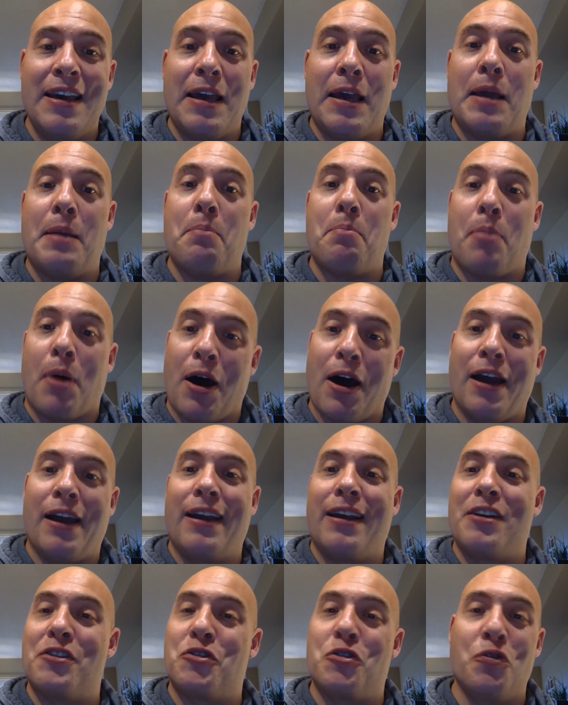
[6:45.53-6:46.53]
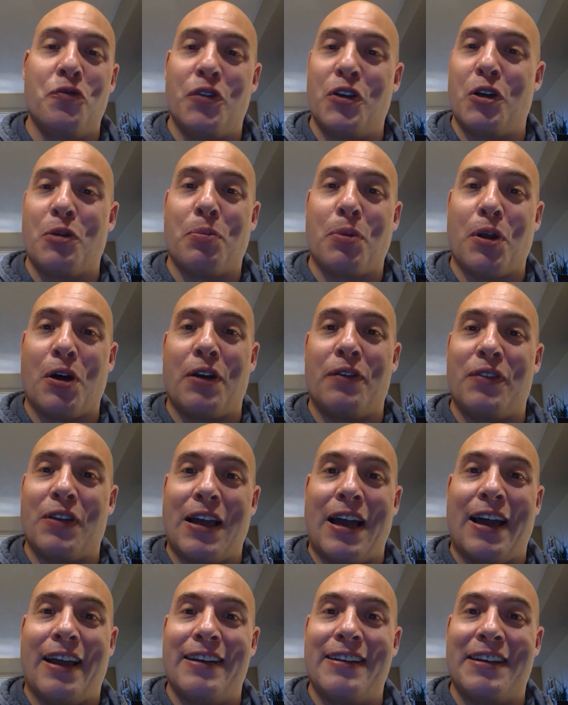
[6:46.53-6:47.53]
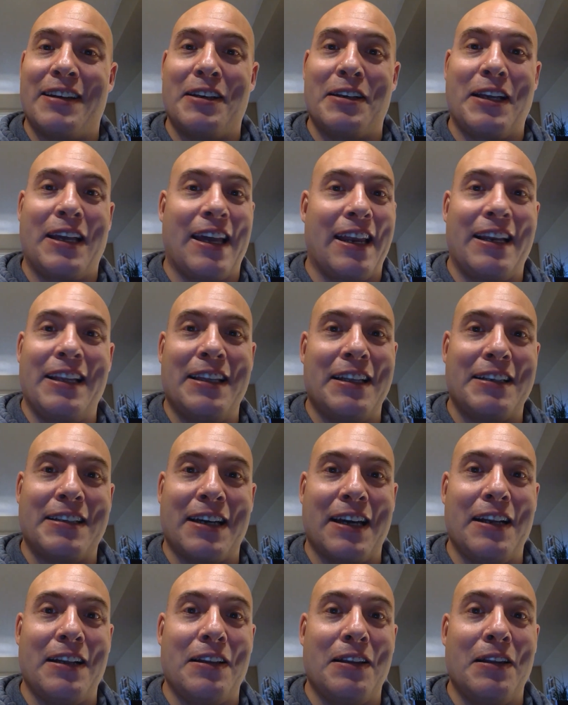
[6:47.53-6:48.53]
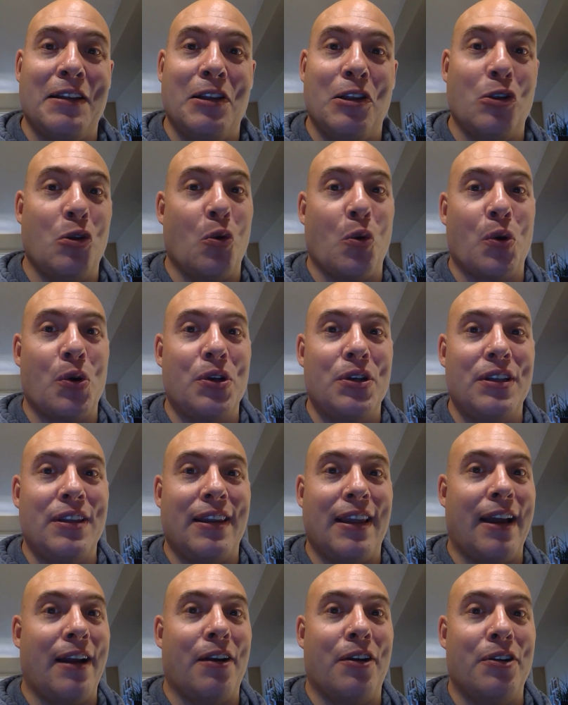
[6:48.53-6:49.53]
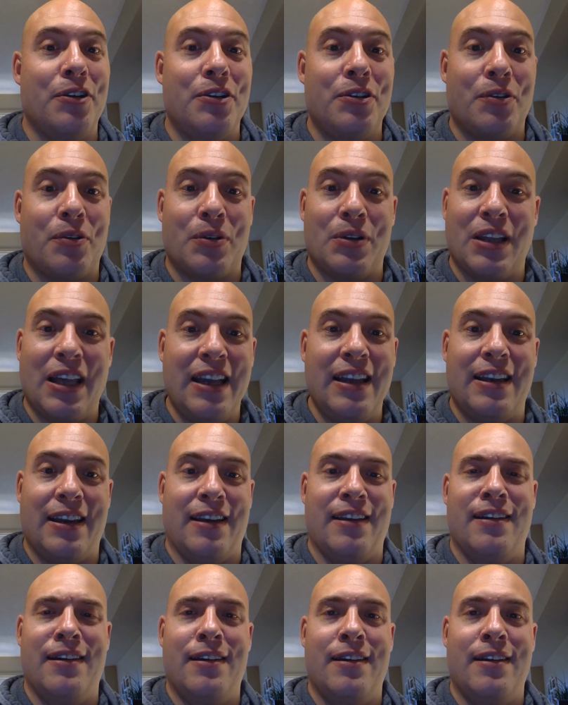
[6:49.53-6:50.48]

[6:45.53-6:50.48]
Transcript: in buying a souvenir plot of land and getting the title Lord, Laird, or Lady.